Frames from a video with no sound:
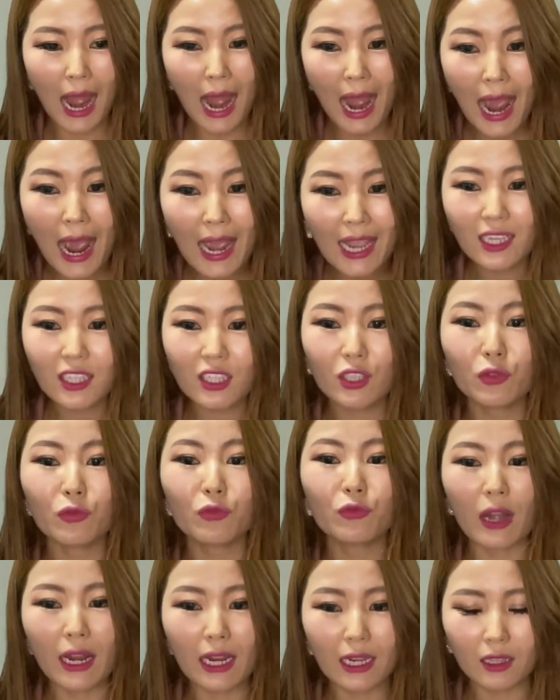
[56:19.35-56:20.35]
highest
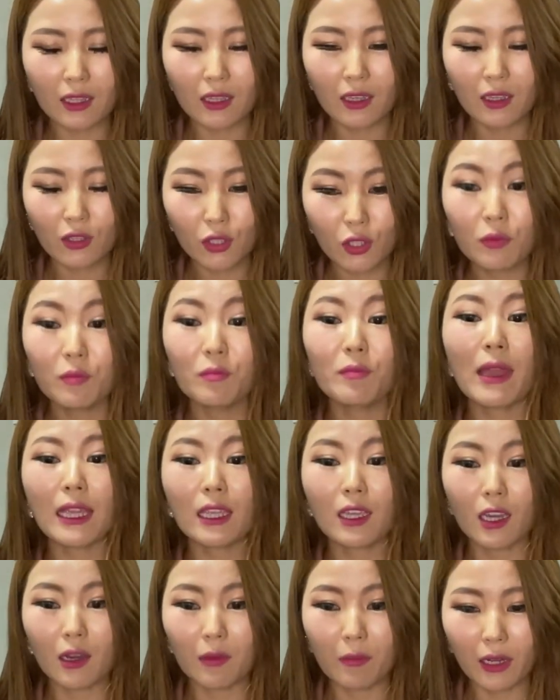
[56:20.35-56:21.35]
rate to
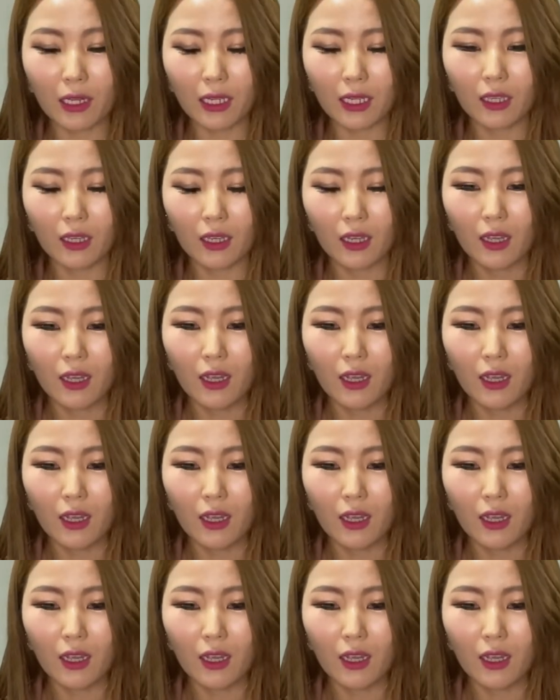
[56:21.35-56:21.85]
make money.